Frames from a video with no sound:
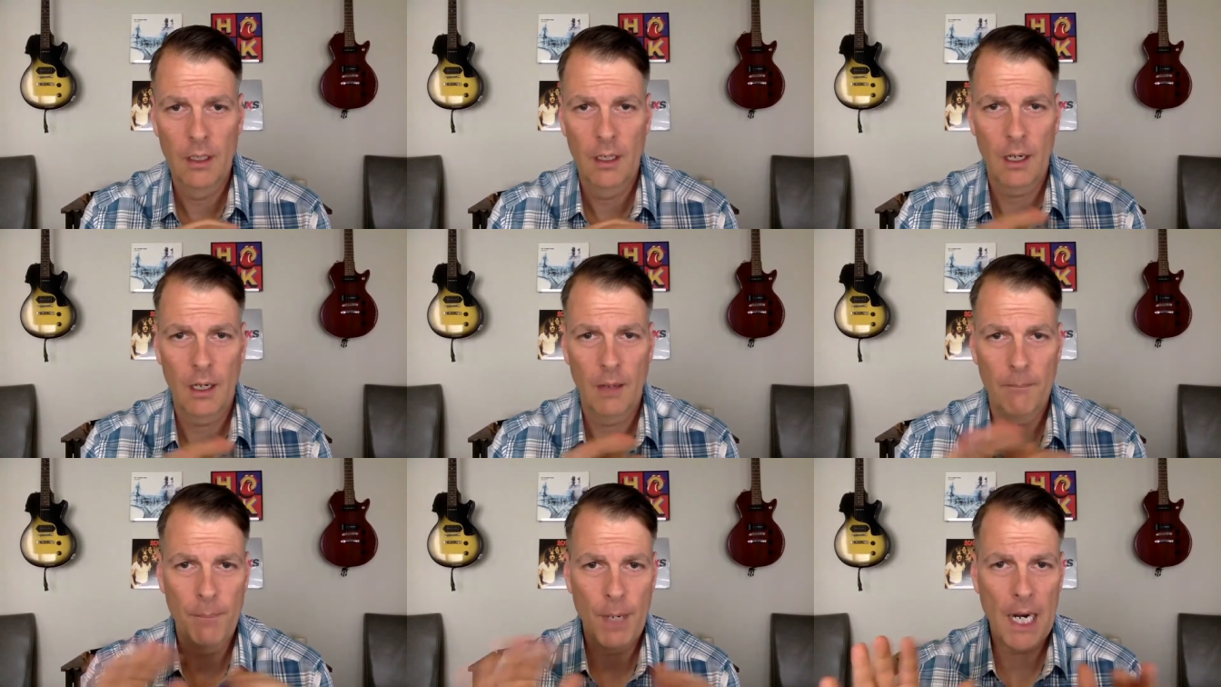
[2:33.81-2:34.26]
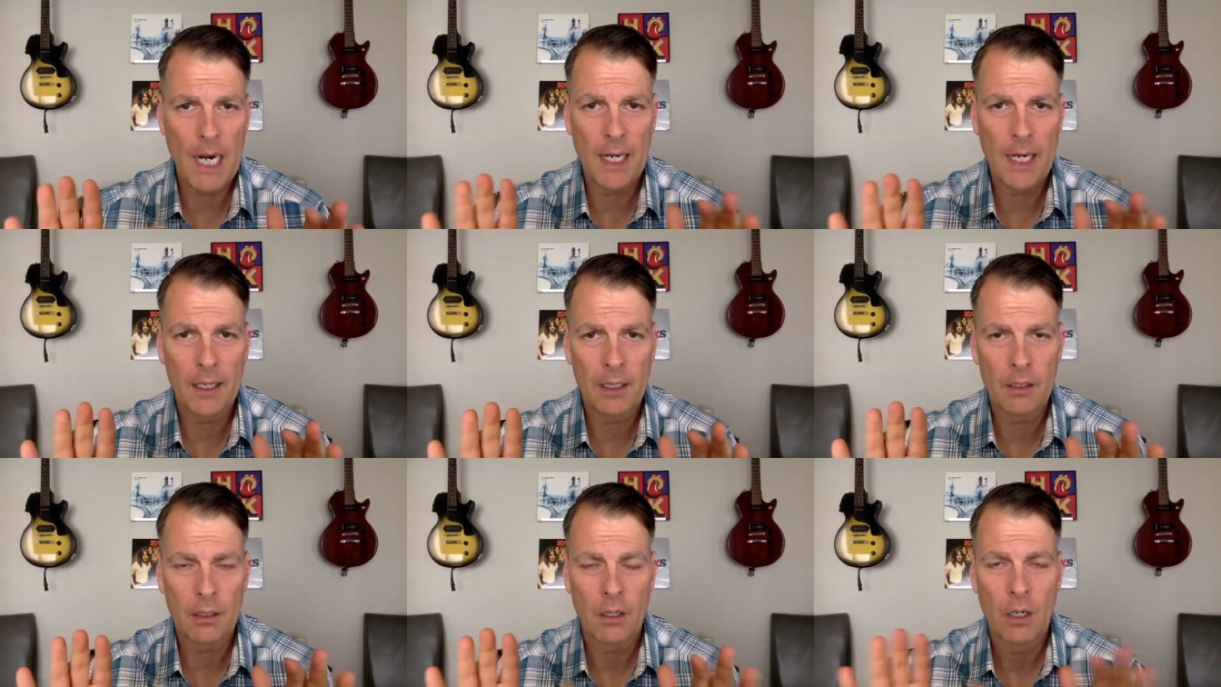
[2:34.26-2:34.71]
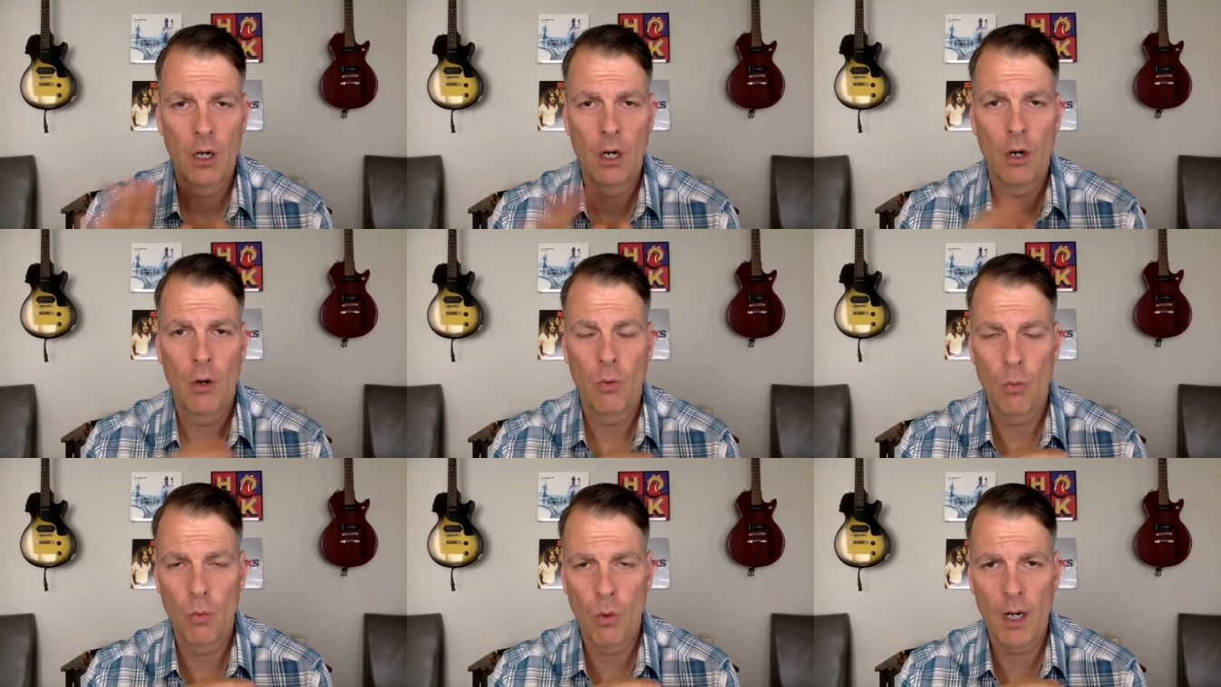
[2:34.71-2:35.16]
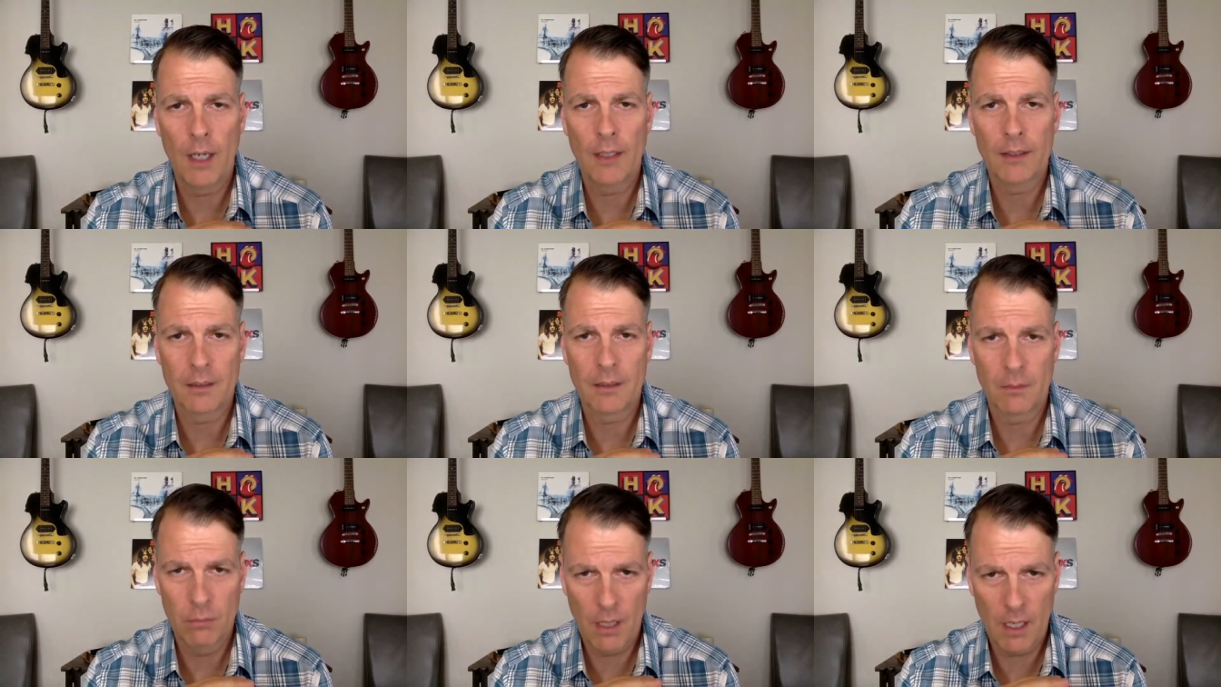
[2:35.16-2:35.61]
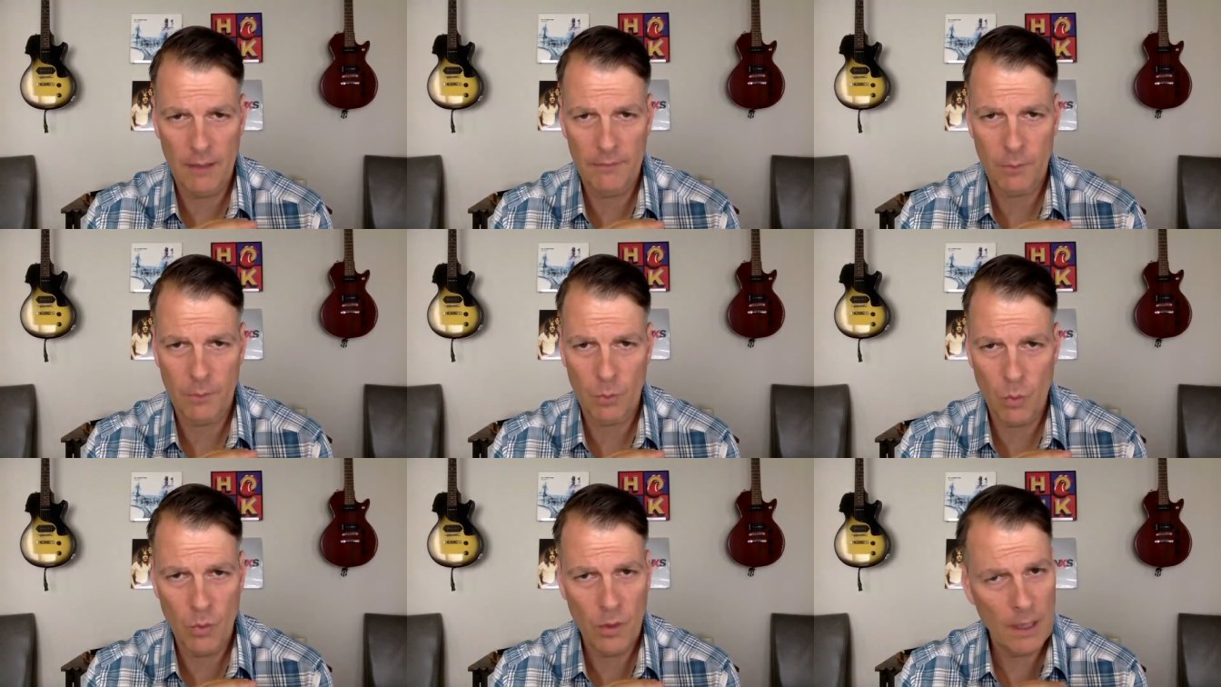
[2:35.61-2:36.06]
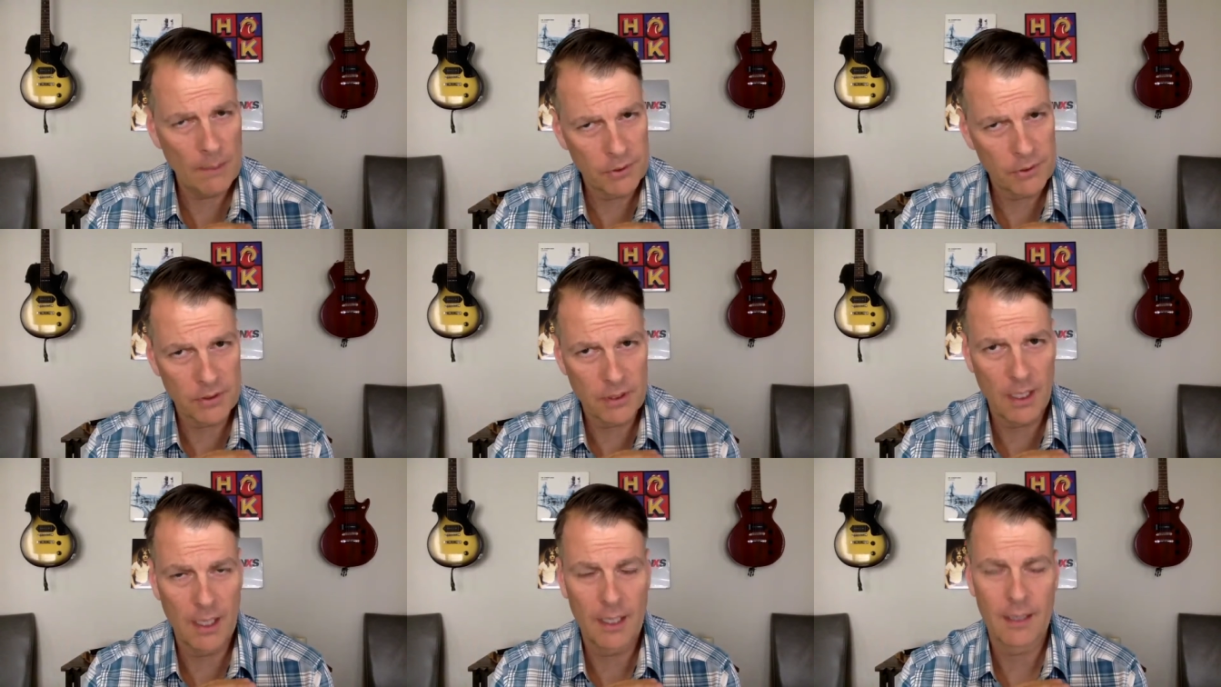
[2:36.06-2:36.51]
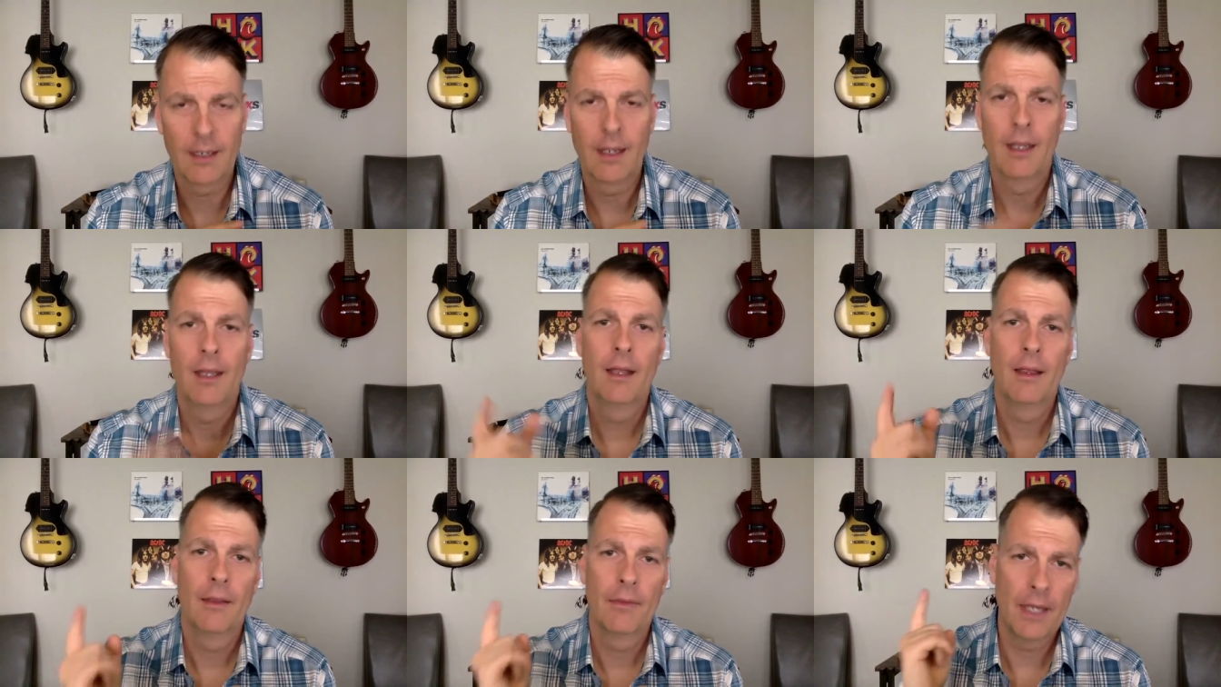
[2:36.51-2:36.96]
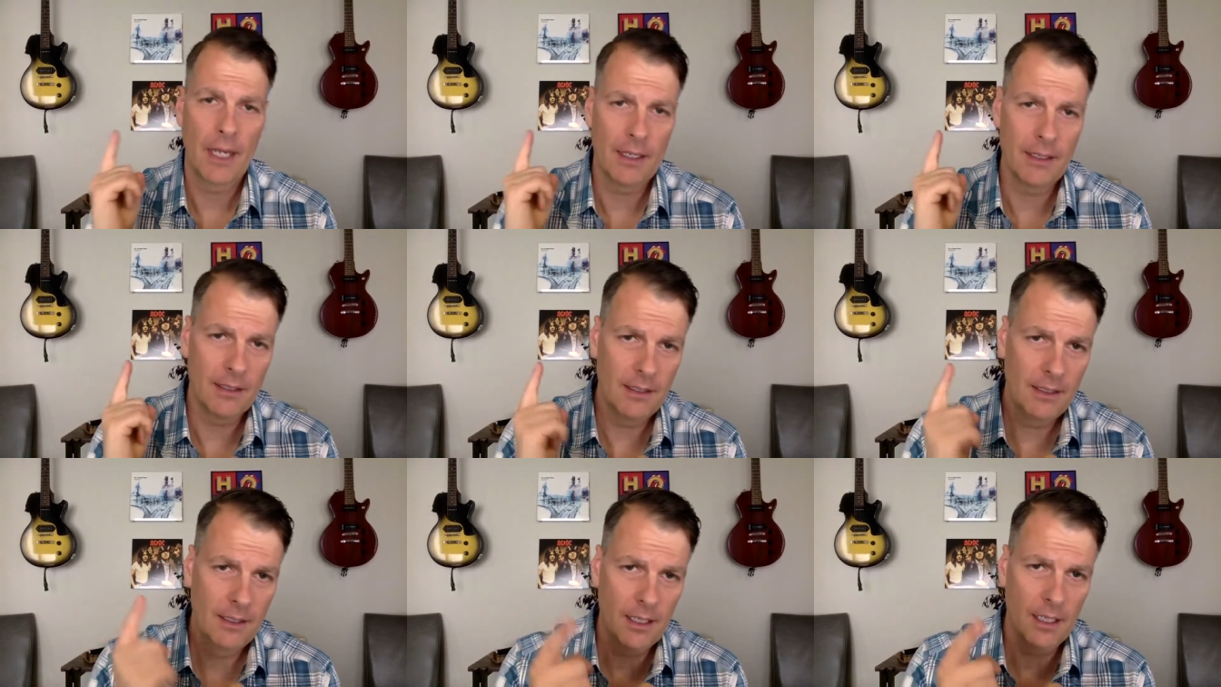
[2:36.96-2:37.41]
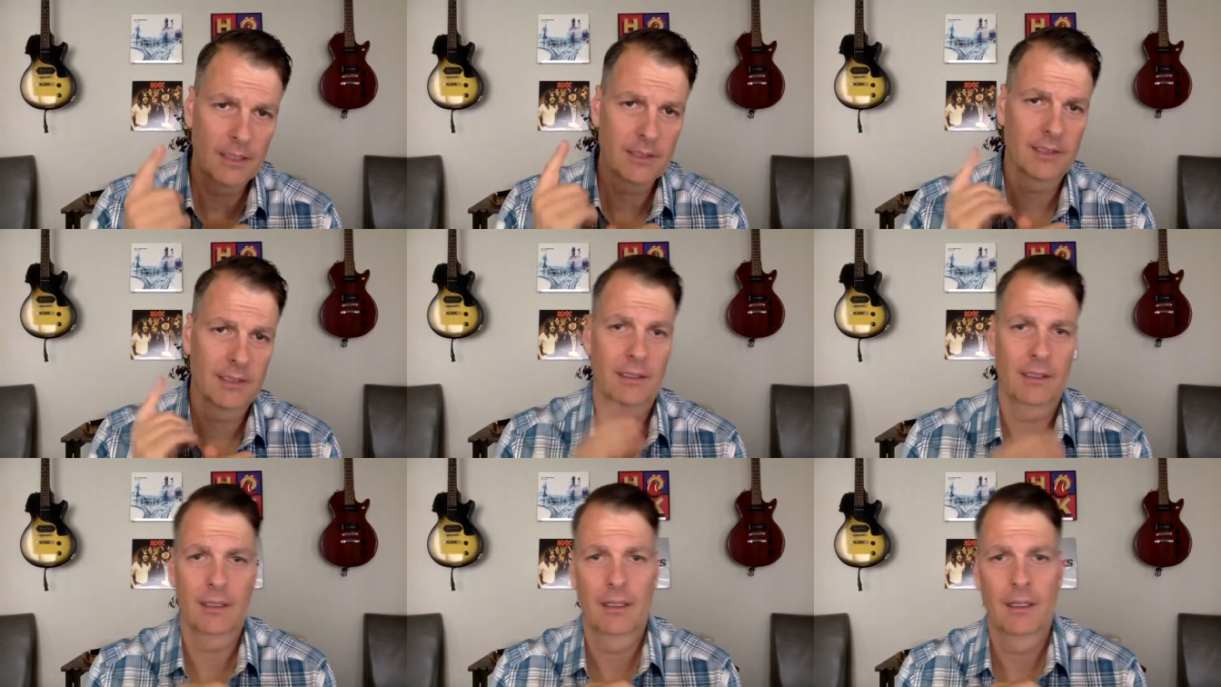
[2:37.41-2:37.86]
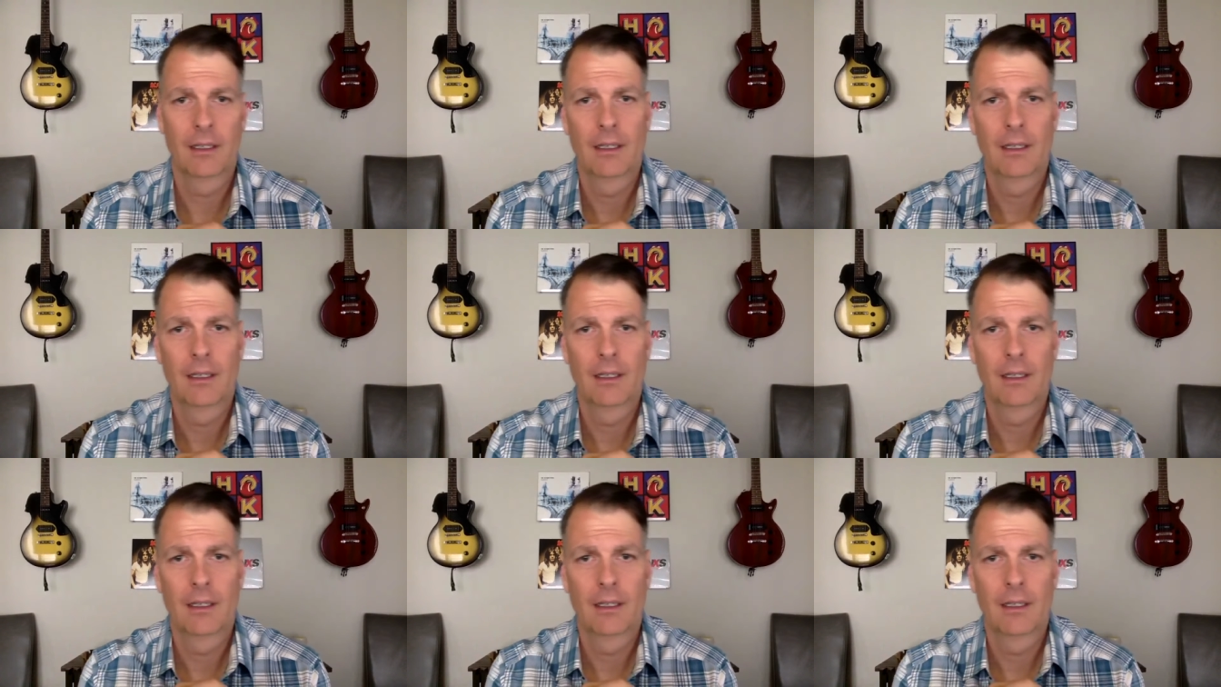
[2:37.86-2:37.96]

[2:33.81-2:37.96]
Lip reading: a buyer, want to buy from a website that doesn't